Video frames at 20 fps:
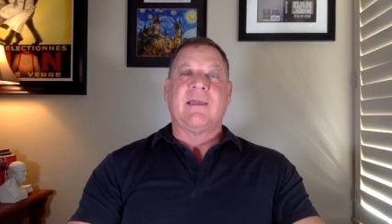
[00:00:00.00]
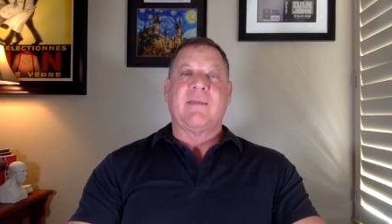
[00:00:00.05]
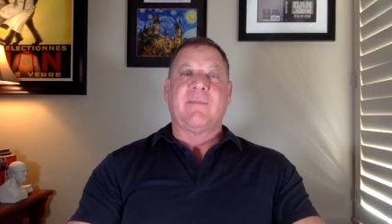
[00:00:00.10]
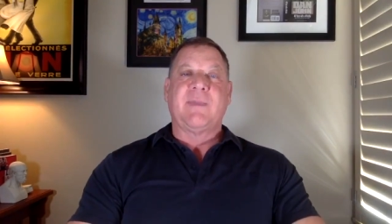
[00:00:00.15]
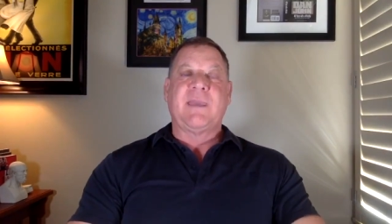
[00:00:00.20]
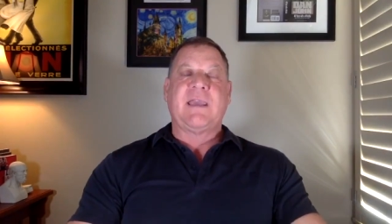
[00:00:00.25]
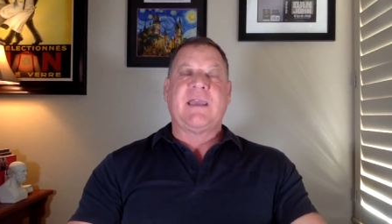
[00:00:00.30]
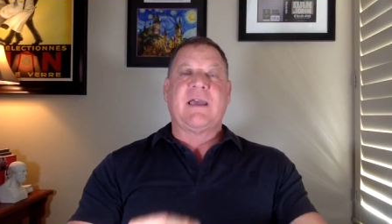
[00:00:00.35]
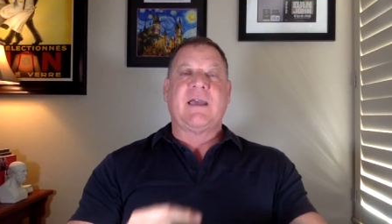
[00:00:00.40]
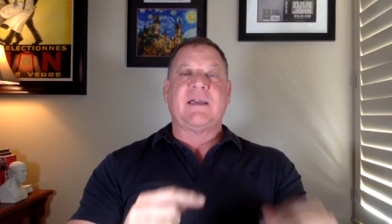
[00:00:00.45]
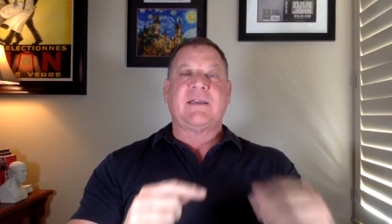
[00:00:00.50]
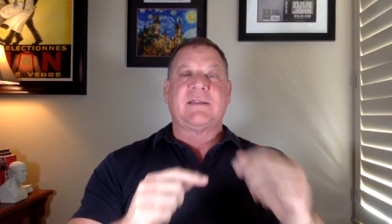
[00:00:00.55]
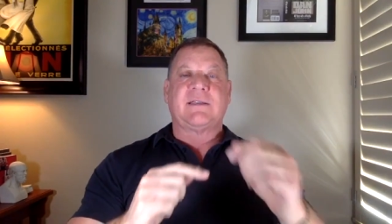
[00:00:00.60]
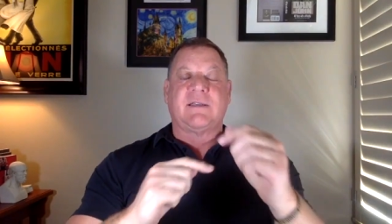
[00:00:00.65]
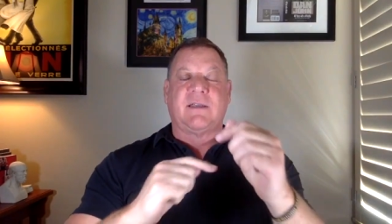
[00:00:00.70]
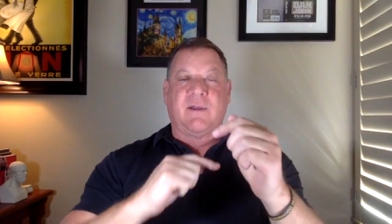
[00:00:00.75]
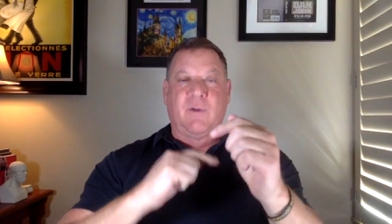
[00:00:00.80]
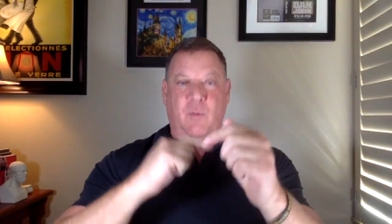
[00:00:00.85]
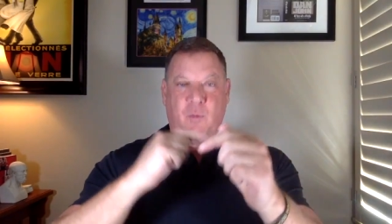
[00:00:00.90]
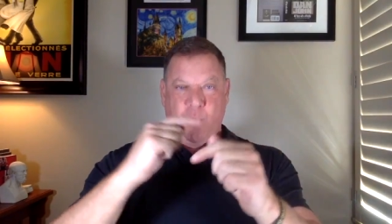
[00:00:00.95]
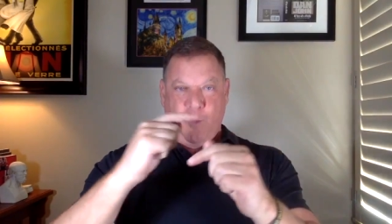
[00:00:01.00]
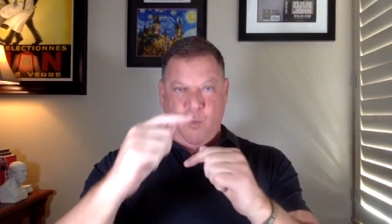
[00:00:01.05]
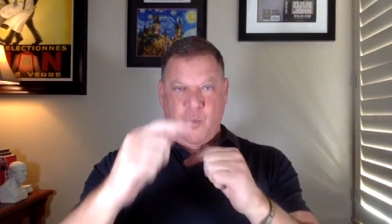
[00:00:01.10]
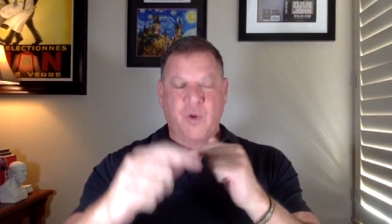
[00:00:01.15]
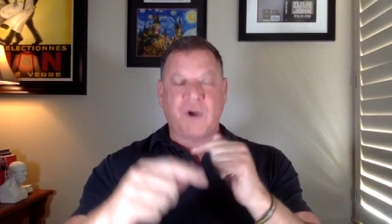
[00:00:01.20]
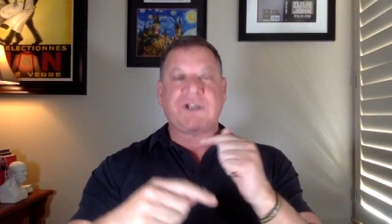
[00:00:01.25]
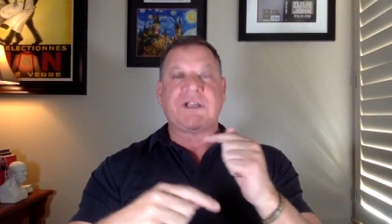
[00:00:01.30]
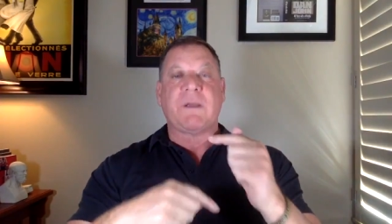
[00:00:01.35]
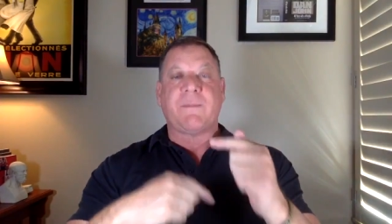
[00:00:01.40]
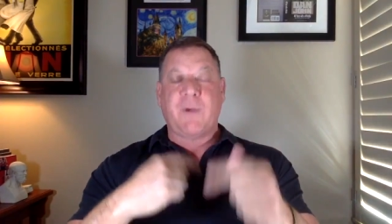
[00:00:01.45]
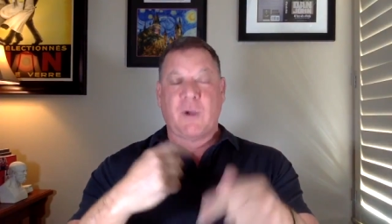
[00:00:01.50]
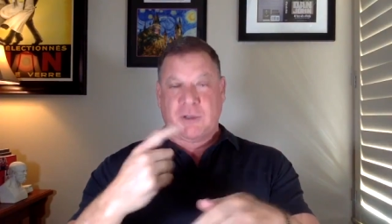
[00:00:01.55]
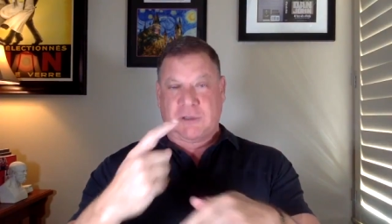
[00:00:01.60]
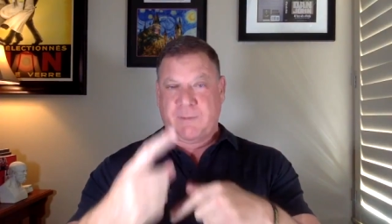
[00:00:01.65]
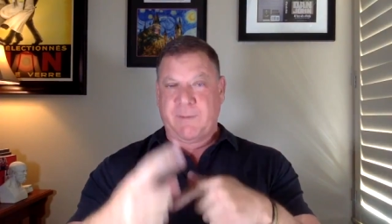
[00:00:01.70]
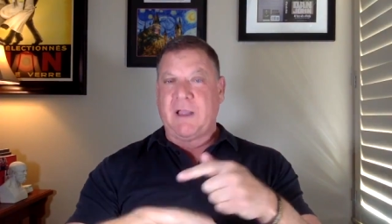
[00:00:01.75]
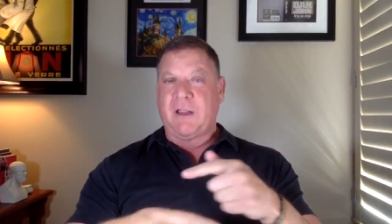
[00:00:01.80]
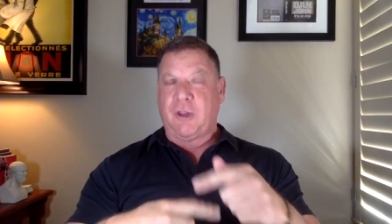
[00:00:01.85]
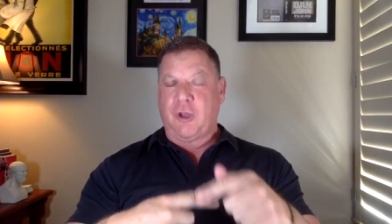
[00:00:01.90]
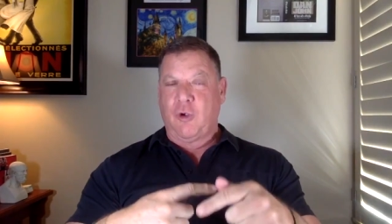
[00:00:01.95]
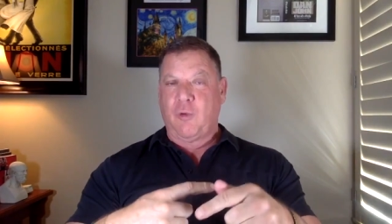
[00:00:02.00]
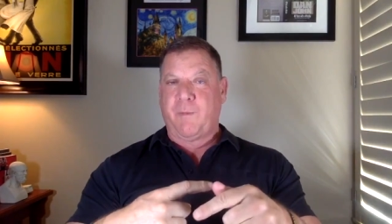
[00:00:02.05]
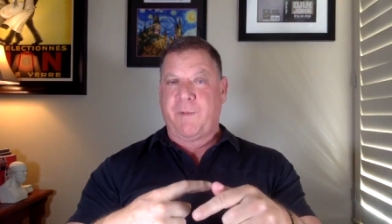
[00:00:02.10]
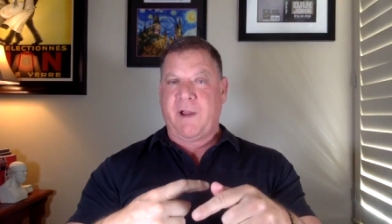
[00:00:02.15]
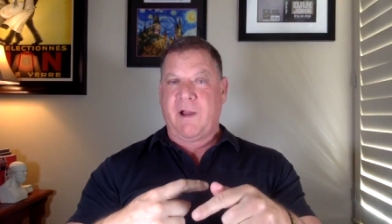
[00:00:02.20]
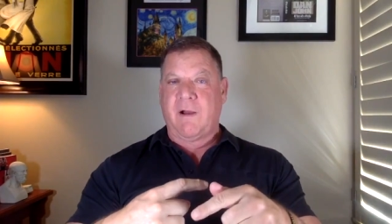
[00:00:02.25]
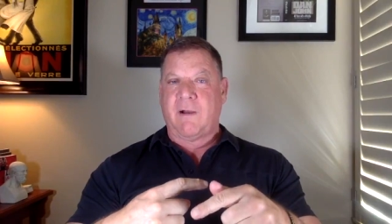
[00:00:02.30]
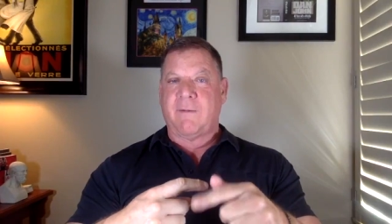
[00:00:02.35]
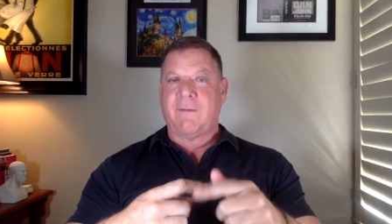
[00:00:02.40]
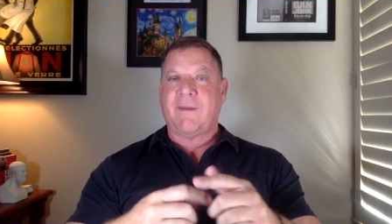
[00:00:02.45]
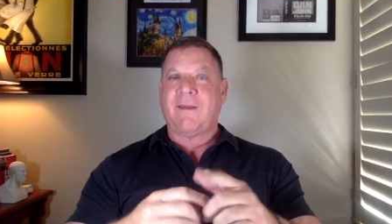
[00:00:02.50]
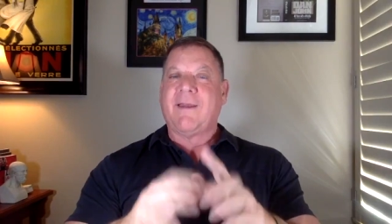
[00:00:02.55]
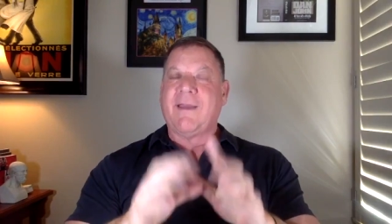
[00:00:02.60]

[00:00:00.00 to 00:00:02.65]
because we're supposed to be a loop here.